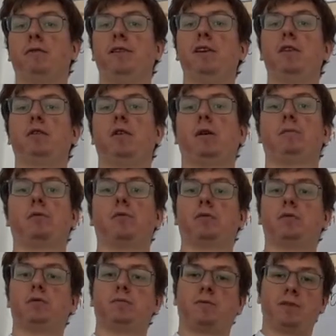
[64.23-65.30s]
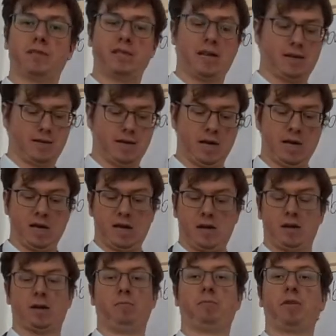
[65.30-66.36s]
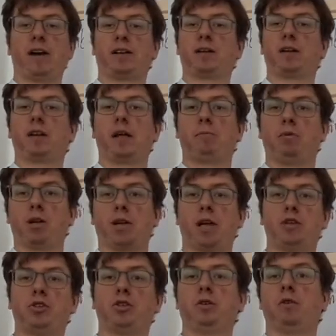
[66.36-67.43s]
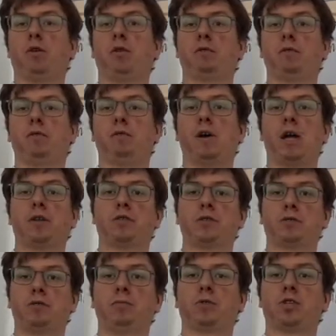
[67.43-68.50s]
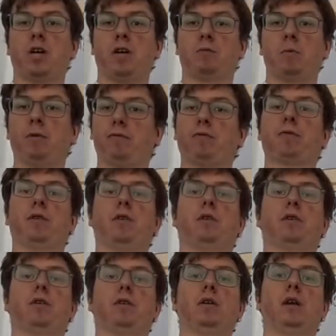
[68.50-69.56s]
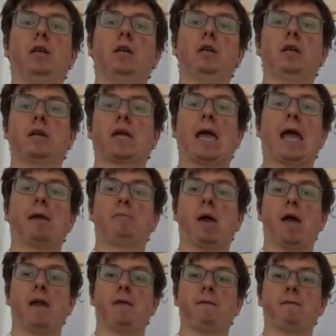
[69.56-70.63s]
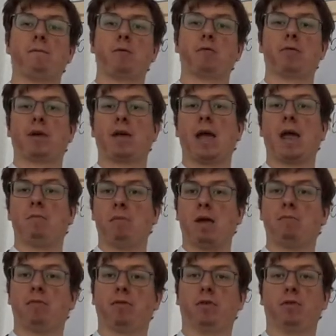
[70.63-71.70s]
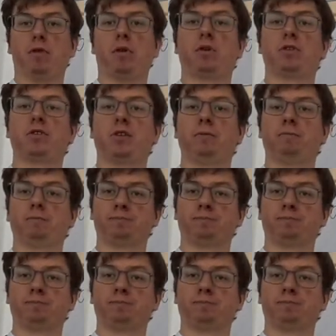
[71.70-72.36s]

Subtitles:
video I'm going to present a practical application of the value stream chain with Kanban, with the Kanban methodology.